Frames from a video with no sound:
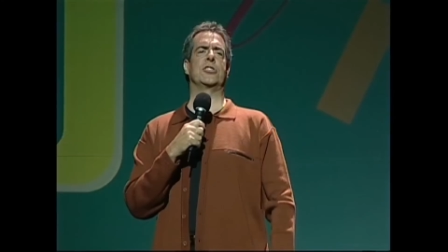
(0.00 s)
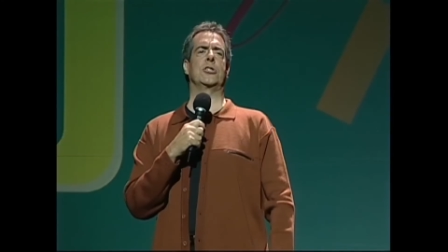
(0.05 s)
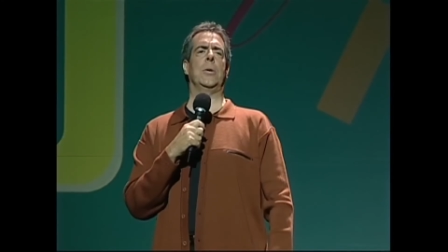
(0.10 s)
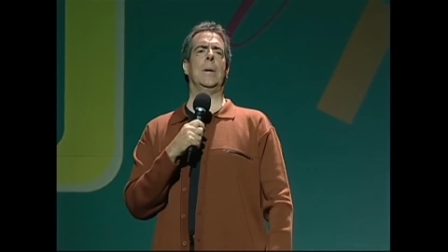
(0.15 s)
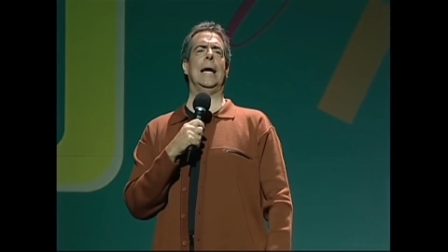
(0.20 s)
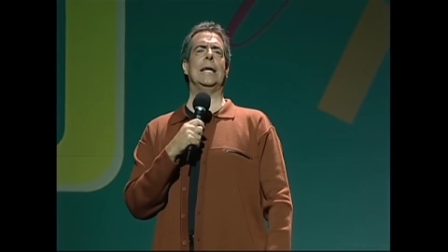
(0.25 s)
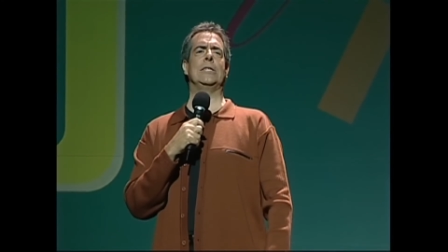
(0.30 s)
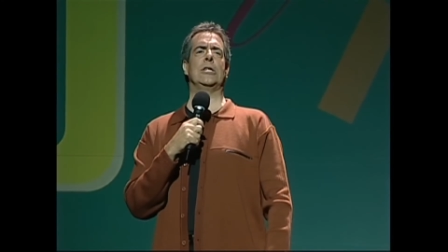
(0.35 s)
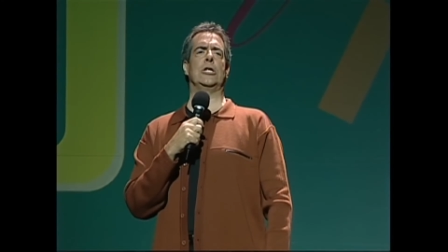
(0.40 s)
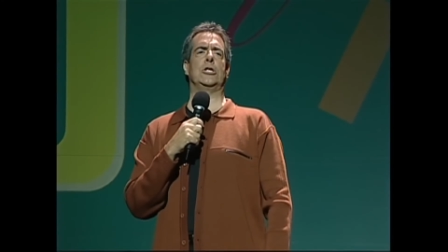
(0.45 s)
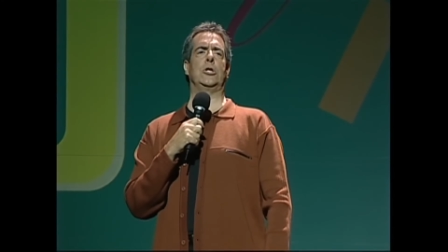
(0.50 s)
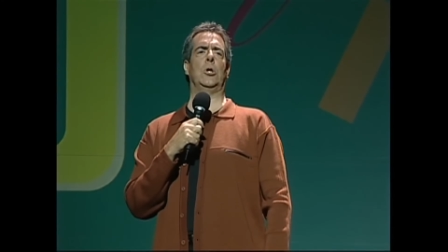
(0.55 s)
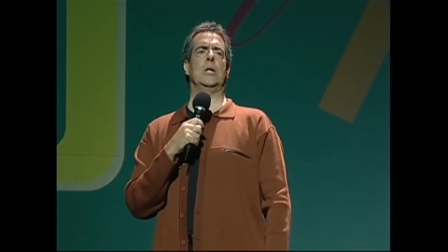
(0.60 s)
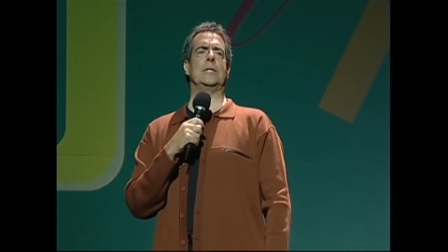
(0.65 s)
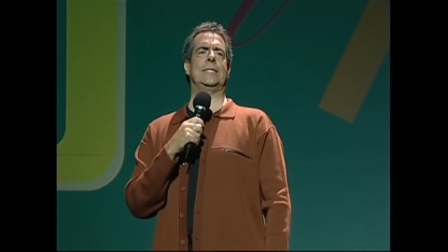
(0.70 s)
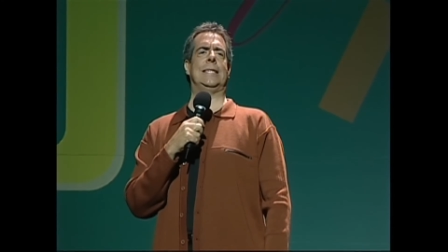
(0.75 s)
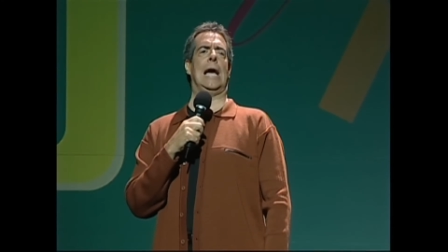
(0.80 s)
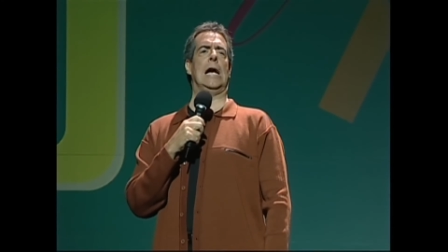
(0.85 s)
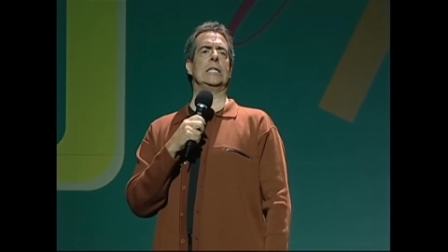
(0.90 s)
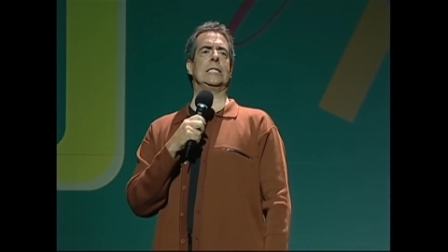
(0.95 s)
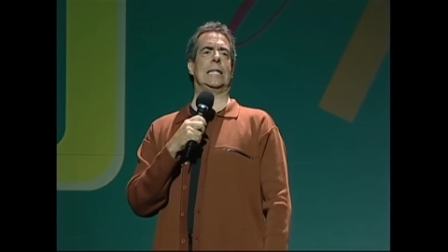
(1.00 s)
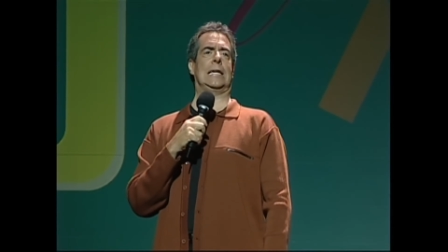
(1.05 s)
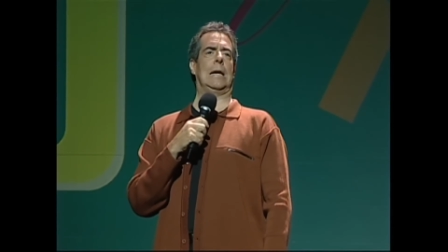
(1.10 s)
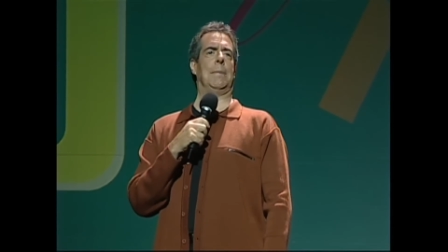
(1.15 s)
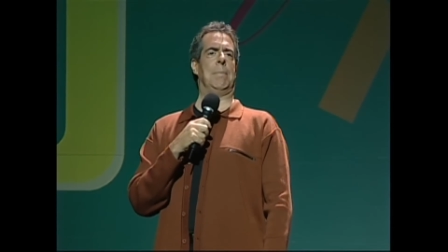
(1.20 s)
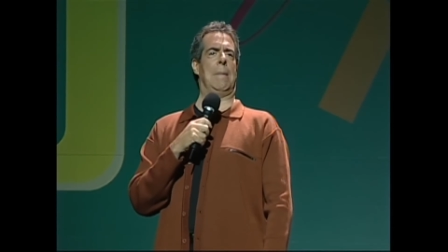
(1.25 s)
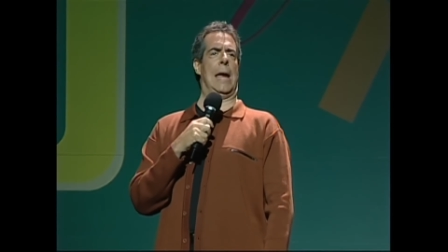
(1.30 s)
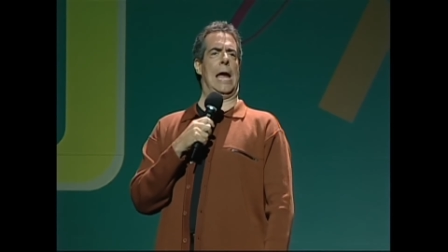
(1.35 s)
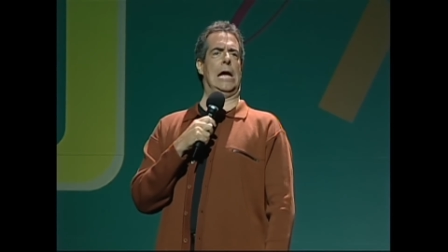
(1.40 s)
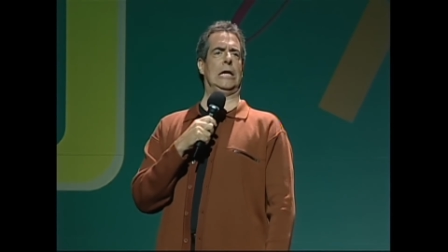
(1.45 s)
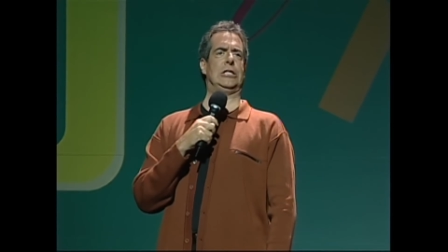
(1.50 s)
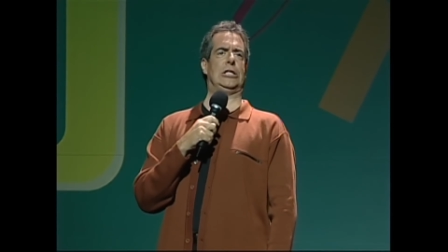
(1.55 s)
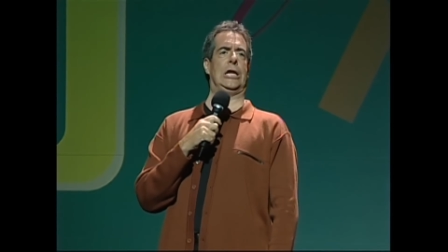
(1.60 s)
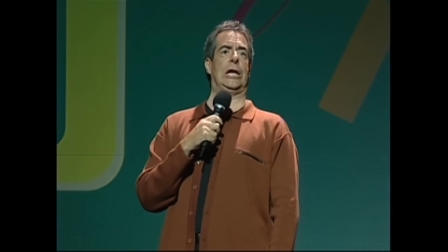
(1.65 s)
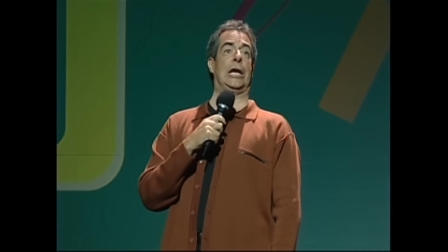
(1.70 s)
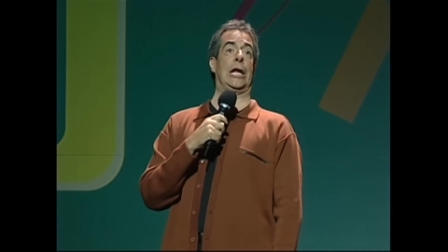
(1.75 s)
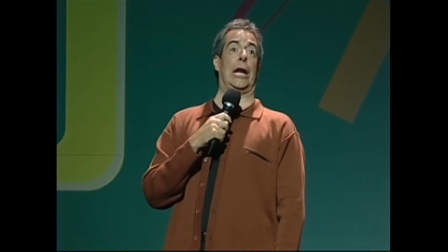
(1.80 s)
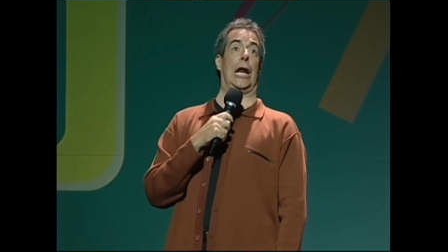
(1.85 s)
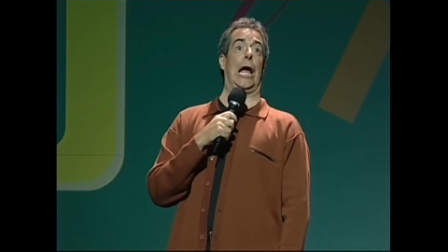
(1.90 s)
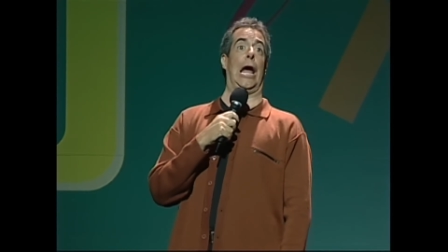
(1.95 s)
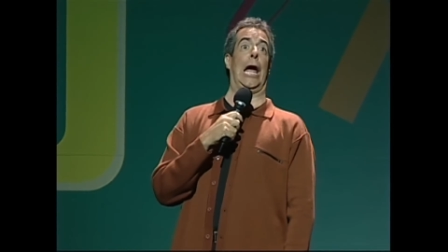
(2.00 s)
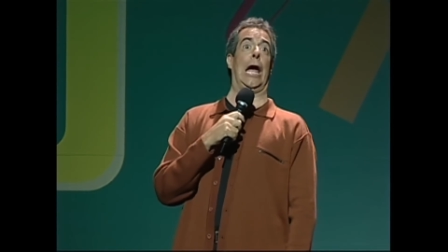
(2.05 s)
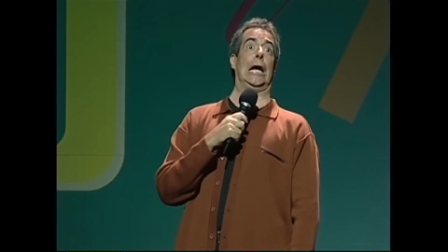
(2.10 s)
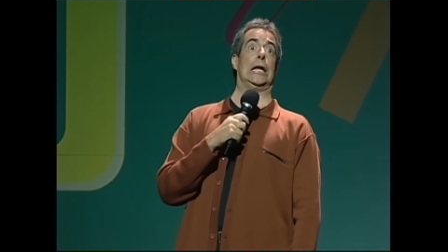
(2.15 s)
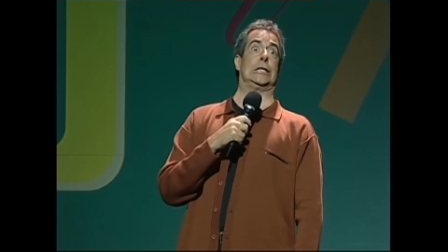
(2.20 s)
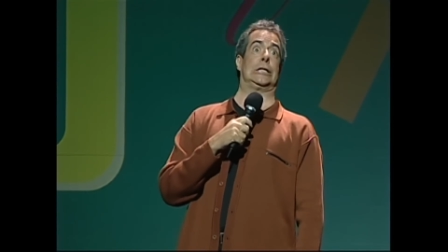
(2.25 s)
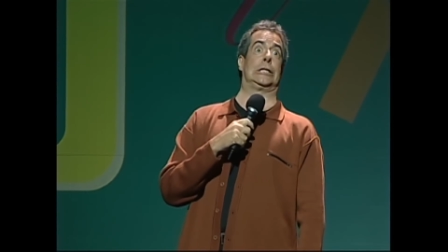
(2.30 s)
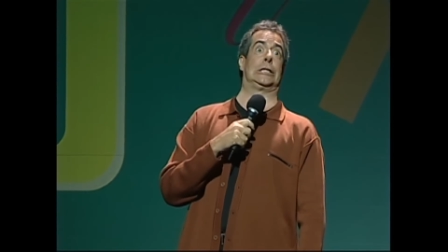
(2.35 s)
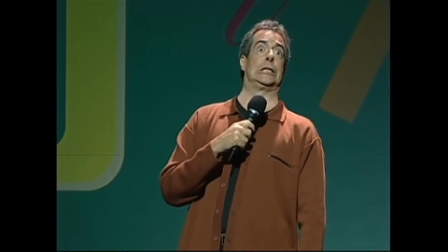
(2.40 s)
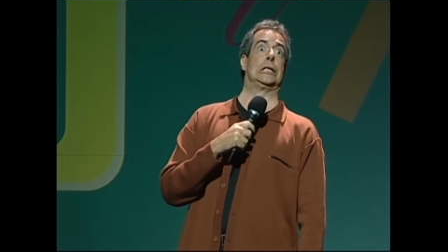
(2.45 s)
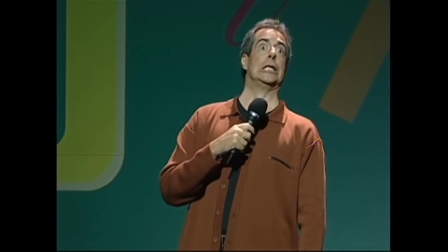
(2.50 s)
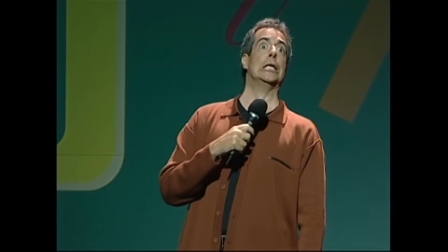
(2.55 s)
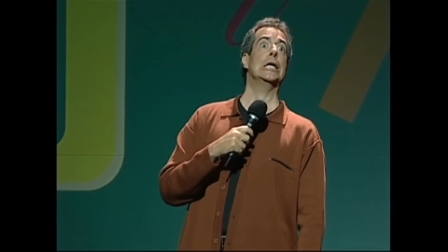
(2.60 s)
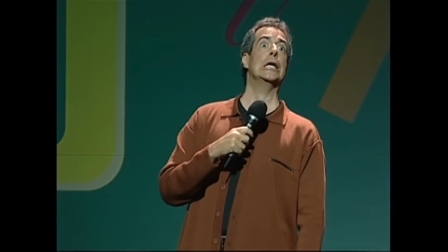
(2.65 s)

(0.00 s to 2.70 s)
squeeze it so it sounds like Amazing Grace.